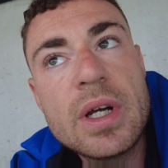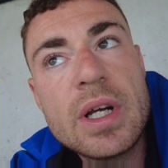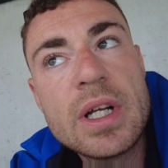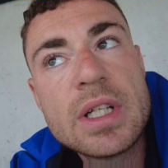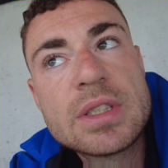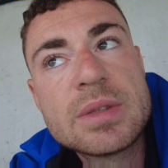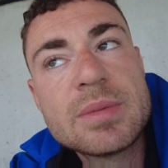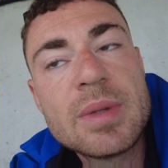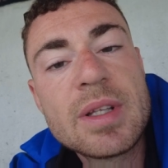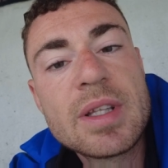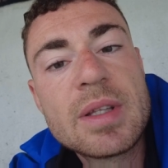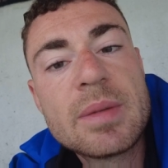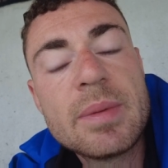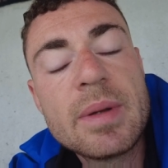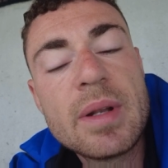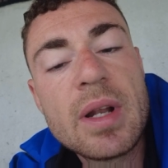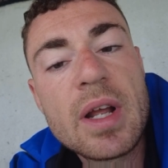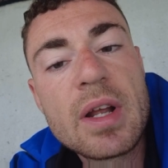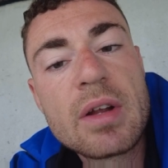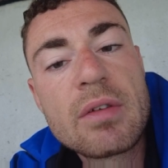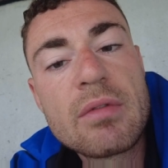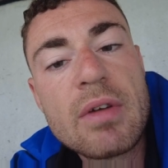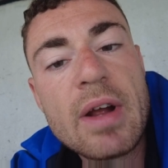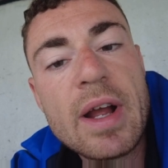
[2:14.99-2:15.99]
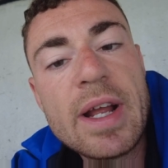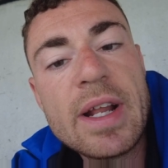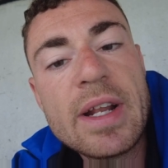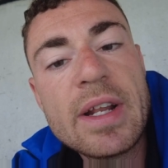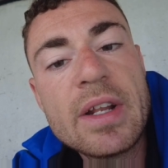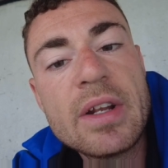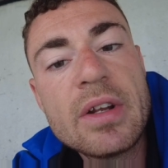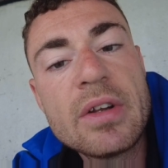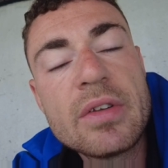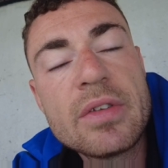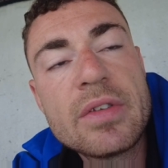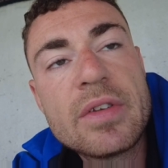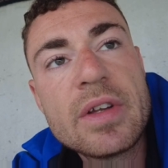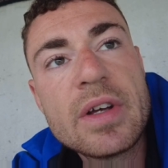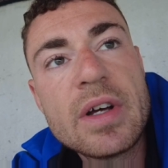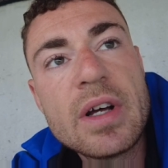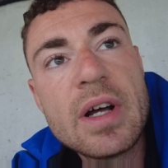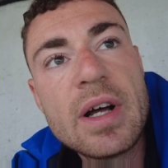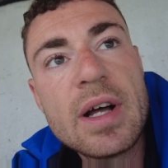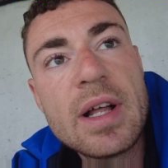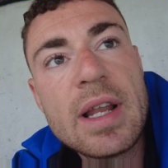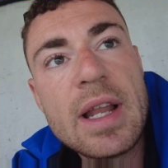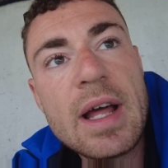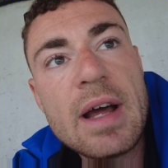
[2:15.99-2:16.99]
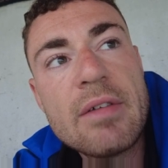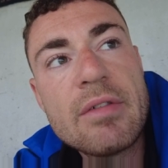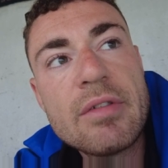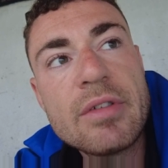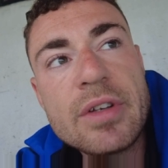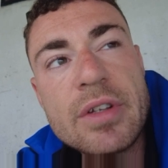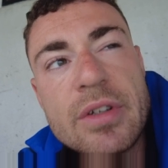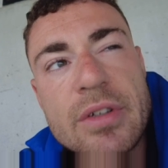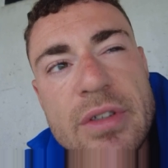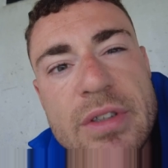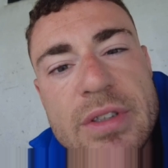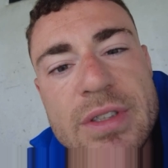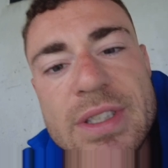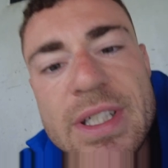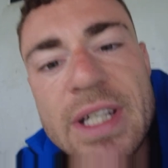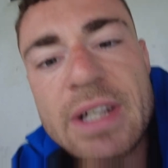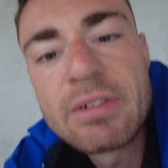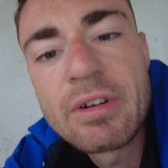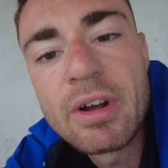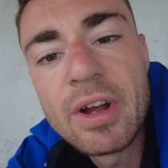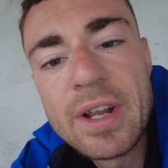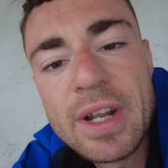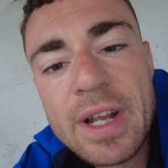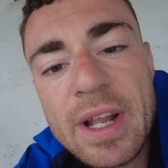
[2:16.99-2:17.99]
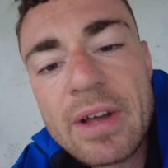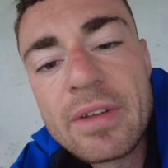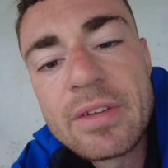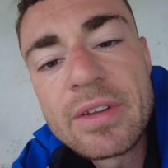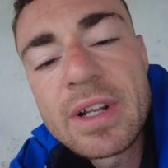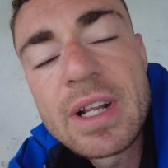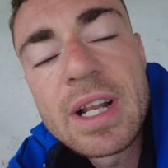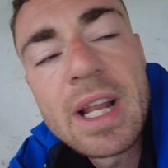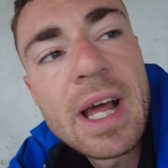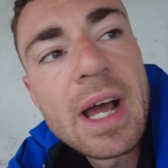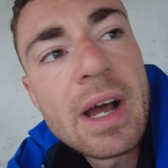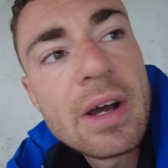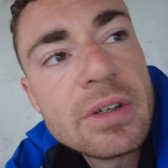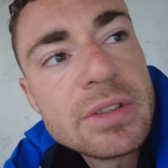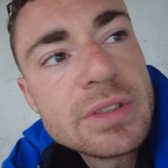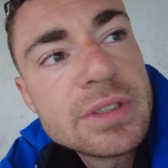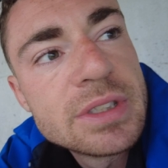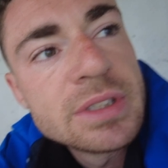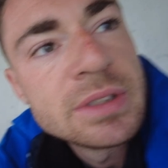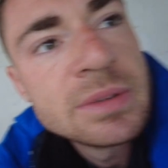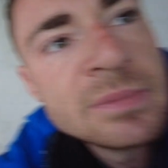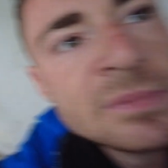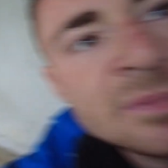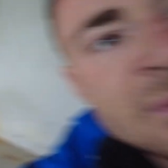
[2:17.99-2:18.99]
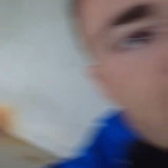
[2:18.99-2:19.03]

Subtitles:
It's meant to be like raining until 11. You can see right now the clouds